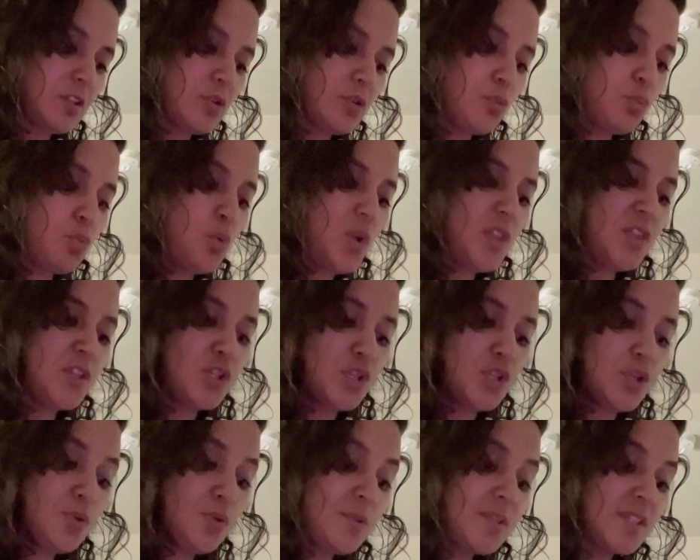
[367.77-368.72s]
With
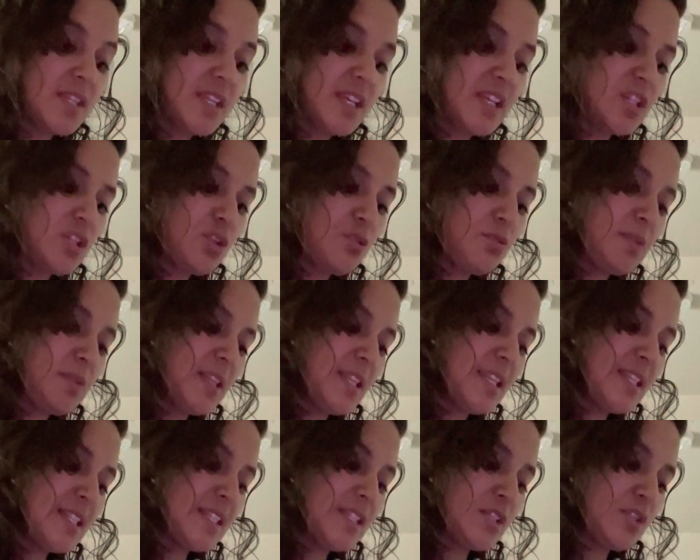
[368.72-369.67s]
choosing to
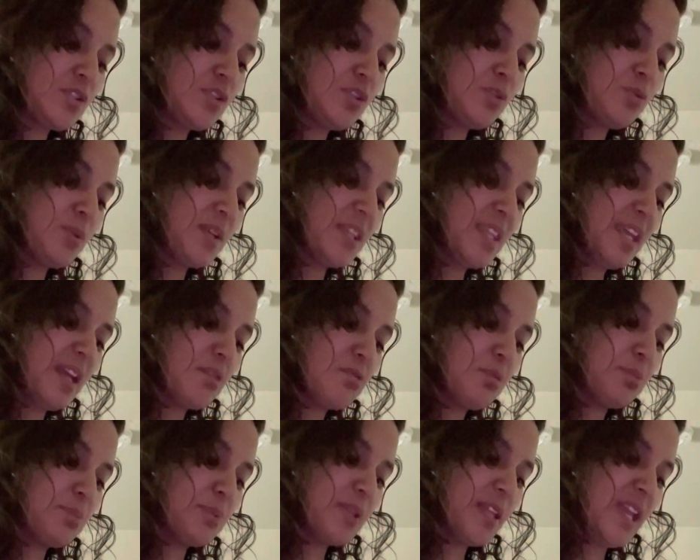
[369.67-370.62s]
re-listen to what they
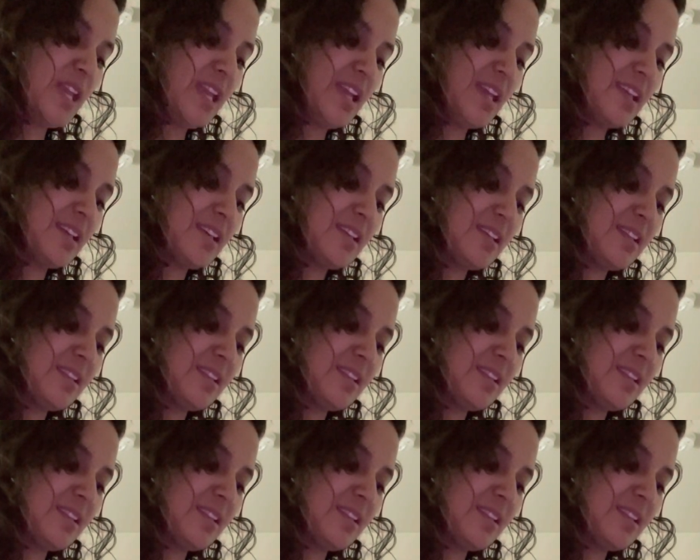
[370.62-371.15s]
are replaying,